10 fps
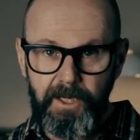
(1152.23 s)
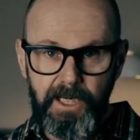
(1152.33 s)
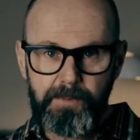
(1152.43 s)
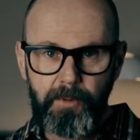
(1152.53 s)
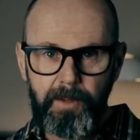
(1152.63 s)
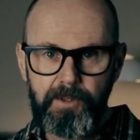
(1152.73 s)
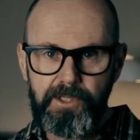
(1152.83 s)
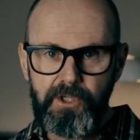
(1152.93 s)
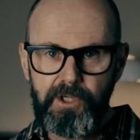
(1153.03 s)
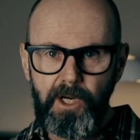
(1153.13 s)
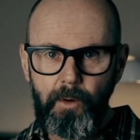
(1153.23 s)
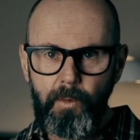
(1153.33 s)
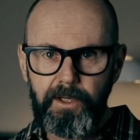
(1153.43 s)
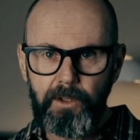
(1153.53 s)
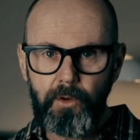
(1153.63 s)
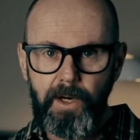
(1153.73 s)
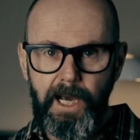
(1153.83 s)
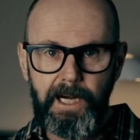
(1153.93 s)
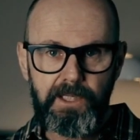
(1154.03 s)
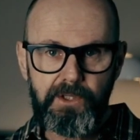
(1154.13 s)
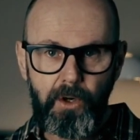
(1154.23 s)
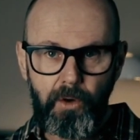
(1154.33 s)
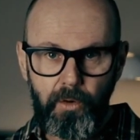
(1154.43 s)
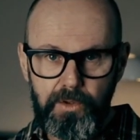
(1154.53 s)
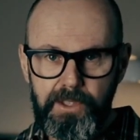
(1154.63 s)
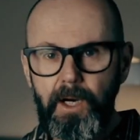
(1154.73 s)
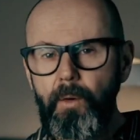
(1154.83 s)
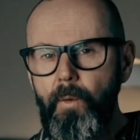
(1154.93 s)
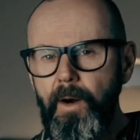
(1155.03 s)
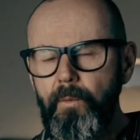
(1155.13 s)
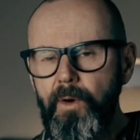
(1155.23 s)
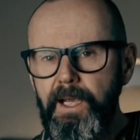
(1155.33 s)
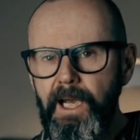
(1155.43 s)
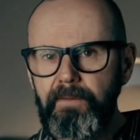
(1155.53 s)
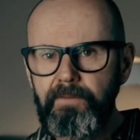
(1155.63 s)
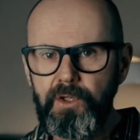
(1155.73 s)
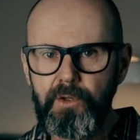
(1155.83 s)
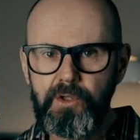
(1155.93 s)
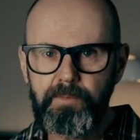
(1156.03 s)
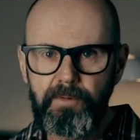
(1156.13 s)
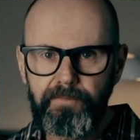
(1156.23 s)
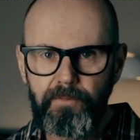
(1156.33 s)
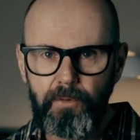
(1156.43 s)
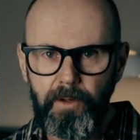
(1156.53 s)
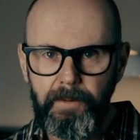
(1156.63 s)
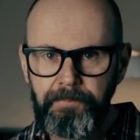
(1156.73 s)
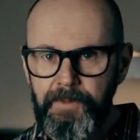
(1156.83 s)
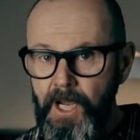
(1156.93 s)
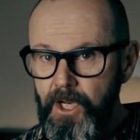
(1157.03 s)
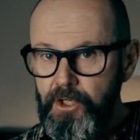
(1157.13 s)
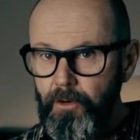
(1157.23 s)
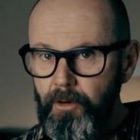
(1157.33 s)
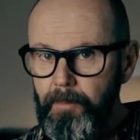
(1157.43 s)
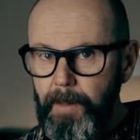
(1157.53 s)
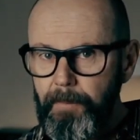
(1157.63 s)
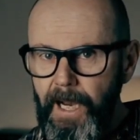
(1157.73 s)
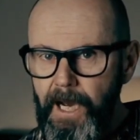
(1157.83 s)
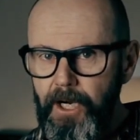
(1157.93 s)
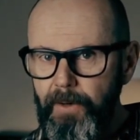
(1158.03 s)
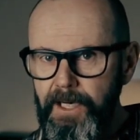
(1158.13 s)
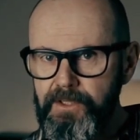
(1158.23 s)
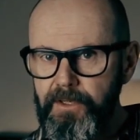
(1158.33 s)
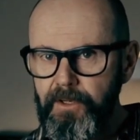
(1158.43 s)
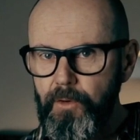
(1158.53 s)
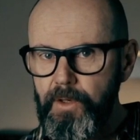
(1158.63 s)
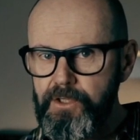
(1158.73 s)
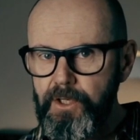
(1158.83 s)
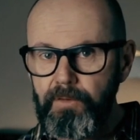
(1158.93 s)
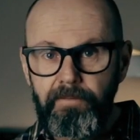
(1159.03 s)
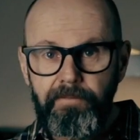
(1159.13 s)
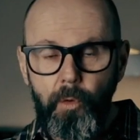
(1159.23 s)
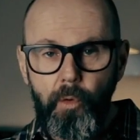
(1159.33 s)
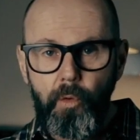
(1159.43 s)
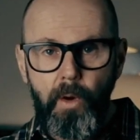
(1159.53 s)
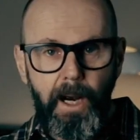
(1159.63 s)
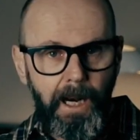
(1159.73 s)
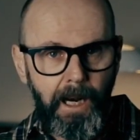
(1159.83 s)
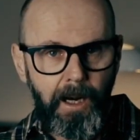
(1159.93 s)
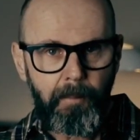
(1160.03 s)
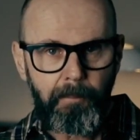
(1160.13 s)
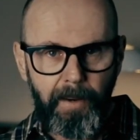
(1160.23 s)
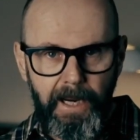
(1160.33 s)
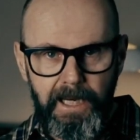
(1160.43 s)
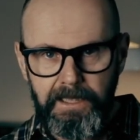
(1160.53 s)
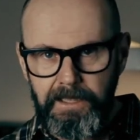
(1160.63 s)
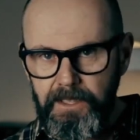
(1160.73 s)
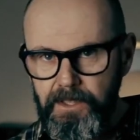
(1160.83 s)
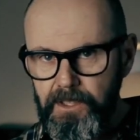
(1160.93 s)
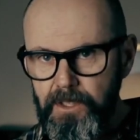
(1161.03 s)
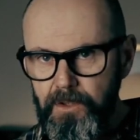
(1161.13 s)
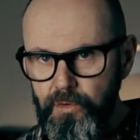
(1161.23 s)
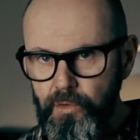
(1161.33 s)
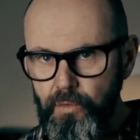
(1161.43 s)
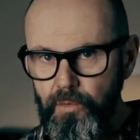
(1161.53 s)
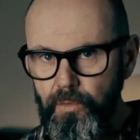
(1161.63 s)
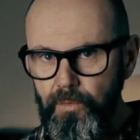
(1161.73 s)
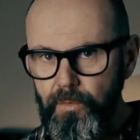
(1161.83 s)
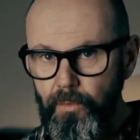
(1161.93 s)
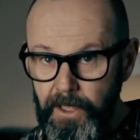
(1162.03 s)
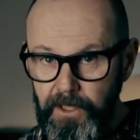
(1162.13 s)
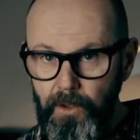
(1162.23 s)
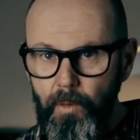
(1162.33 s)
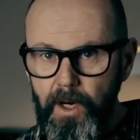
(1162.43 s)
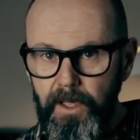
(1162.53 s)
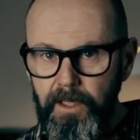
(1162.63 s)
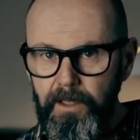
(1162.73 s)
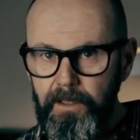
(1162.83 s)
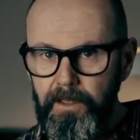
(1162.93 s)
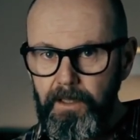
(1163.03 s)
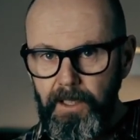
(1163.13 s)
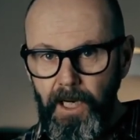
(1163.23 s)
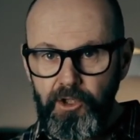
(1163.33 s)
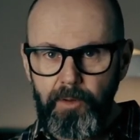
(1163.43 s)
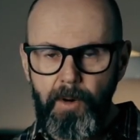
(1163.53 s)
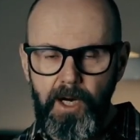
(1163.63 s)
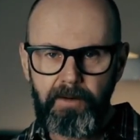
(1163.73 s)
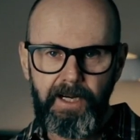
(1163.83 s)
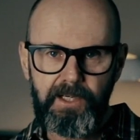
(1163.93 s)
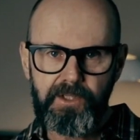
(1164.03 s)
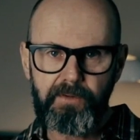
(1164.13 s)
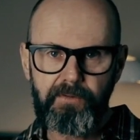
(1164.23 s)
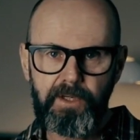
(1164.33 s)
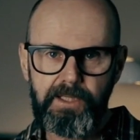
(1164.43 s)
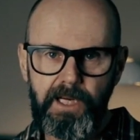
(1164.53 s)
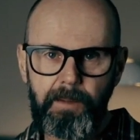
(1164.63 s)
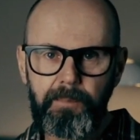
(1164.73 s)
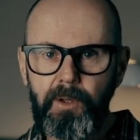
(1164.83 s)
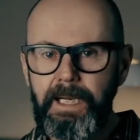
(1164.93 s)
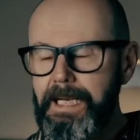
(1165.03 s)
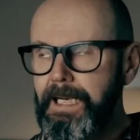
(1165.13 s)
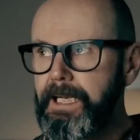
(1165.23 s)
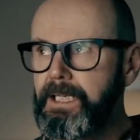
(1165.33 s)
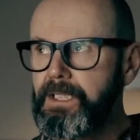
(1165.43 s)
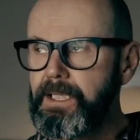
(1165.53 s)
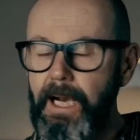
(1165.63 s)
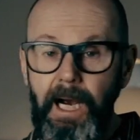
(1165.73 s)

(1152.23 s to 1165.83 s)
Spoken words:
the next preposition I want to look at is also one we have used before. You remember how to answer the question, wo arbeitest du? Where do you work? And you might have answered, for example, ich